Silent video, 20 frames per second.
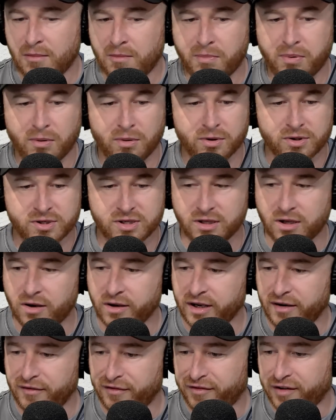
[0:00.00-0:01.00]
bores along
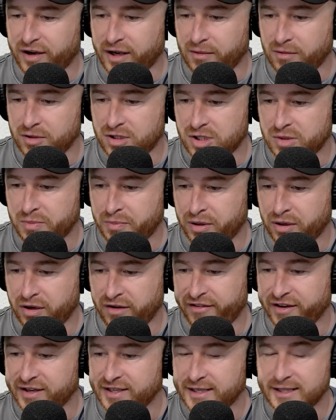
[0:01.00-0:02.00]
in front, which is
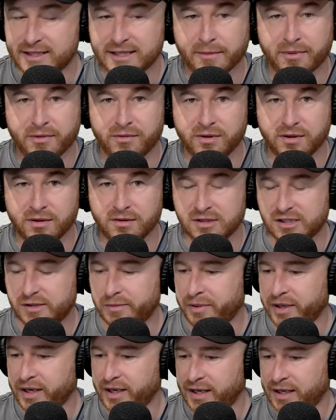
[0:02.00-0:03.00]
perfect, sets up a really good
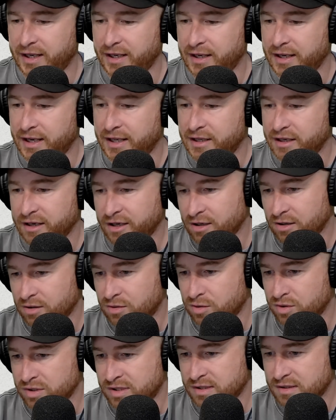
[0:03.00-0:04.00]
speed here. And then you've got
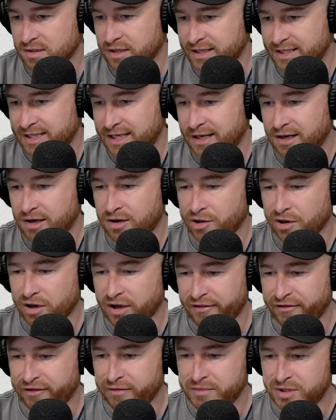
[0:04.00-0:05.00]
horses like Town
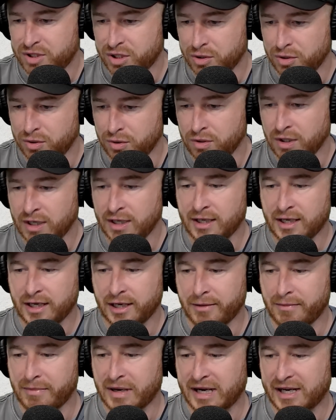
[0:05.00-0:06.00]
Crier from 2
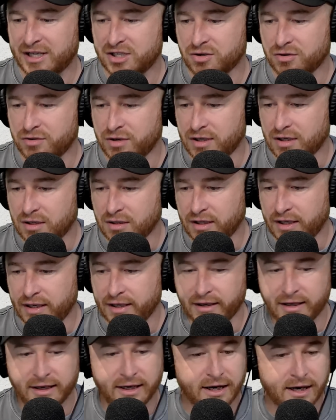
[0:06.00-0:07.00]
and Margarell
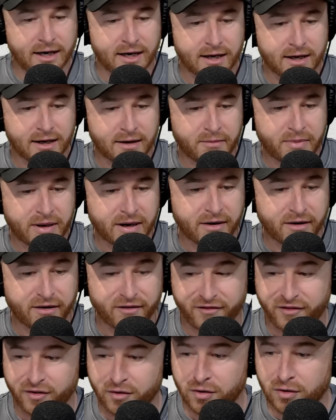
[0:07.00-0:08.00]
in barrier
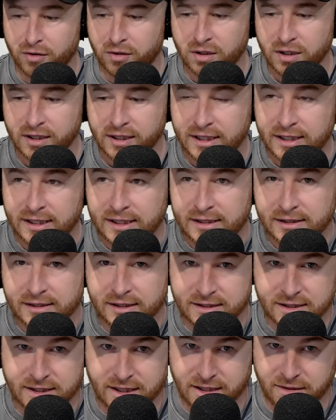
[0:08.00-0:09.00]
4.
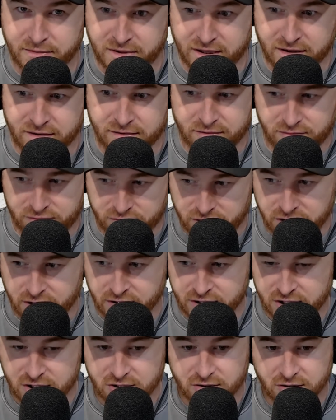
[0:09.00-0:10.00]
There's going to be a
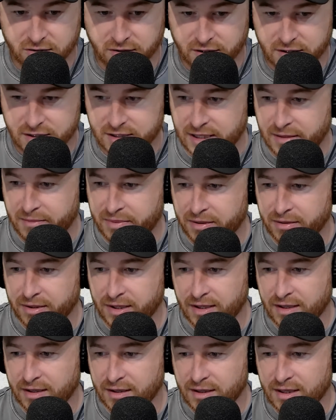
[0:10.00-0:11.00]
really strong tempo
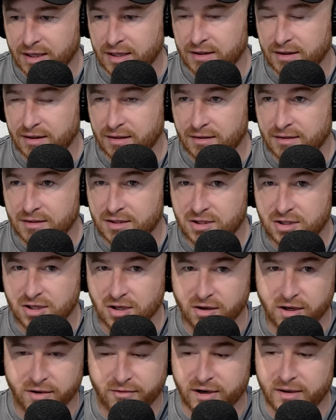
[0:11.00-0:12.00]
here, and
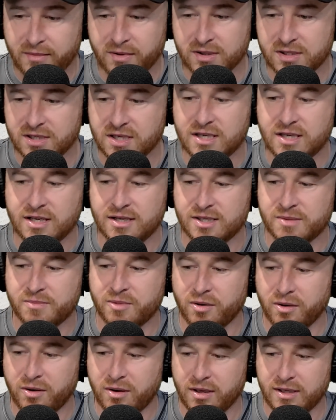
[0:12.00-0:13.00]
Johnny Rambo's just going to
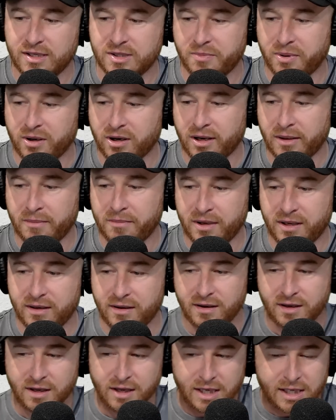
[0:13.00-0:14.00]
smoke his pipe. And